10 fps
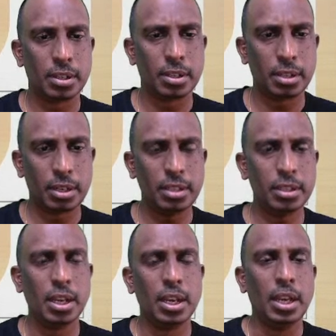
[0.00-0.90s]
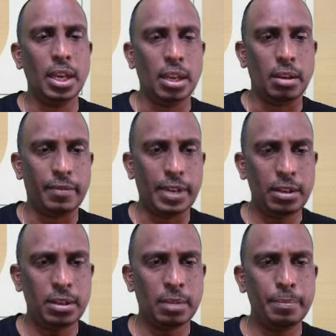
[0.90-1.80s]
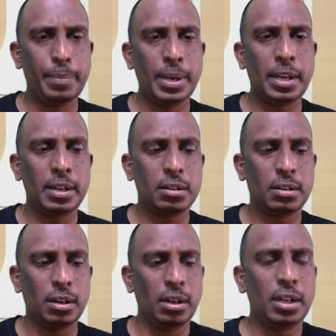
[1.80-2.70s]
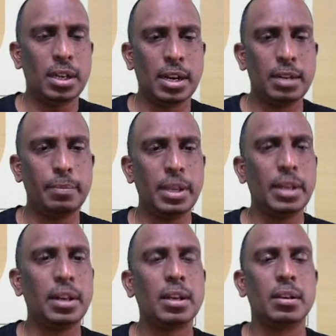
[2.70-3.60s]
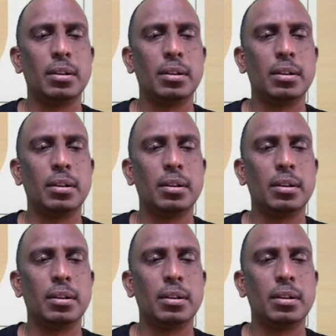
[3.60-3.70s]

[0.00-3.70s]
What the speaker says: That is, when you compare curd and milk,